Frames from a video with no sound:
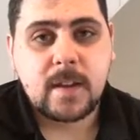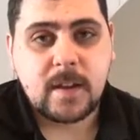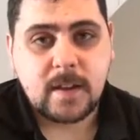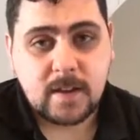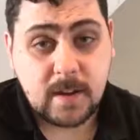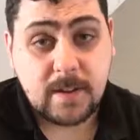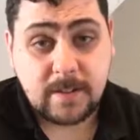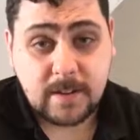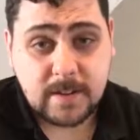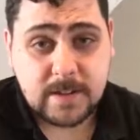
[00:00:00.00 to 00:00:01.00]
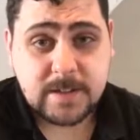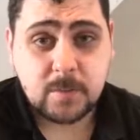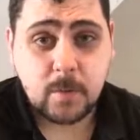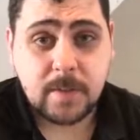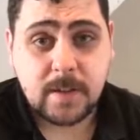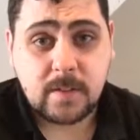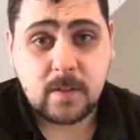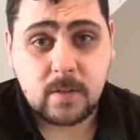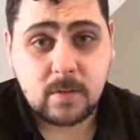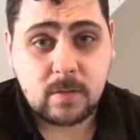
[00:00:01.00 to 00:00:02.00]
in clear English, what they
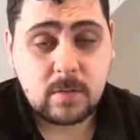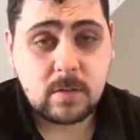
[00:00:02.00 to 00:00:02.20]
do.